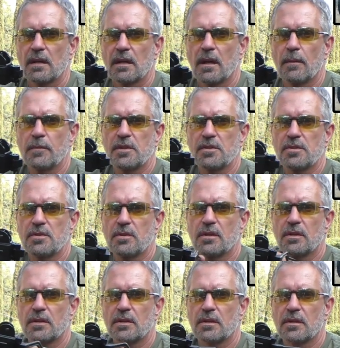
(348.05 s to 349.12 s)
I'm going to shoot
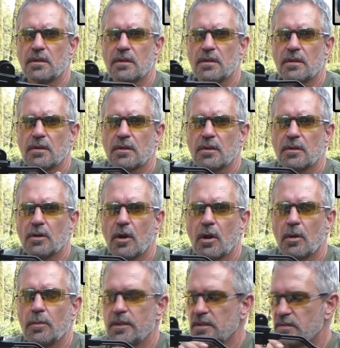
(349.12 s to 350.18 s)
it
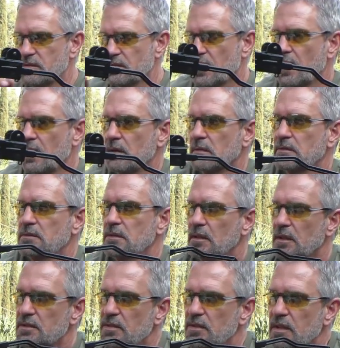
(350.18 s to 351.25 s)
carbine style. So
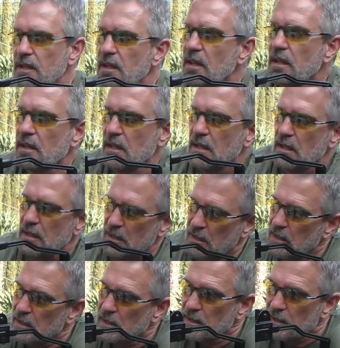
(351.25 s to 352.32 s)
let's see
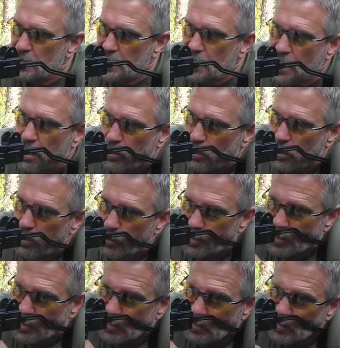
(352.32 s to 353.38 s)
how well we
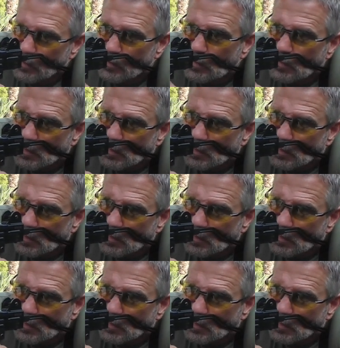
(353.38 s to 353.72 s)
can do.